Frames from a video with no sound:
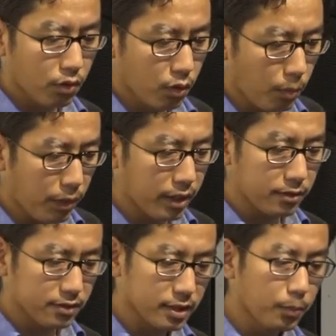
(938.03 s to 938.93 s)

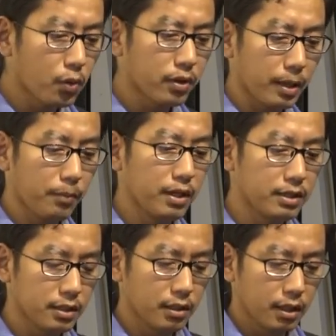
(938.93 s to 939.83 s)
combat support
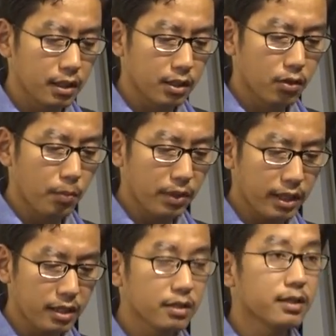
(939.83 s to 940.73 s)
capability in
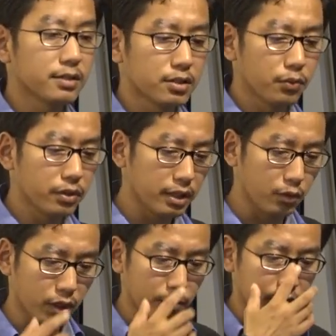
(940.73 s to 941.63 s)
complicated and severe
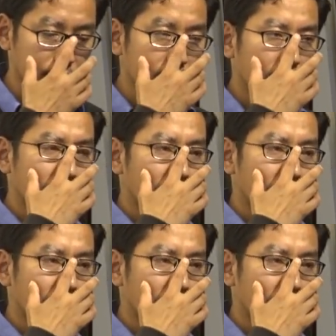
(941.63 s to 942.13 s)
environments.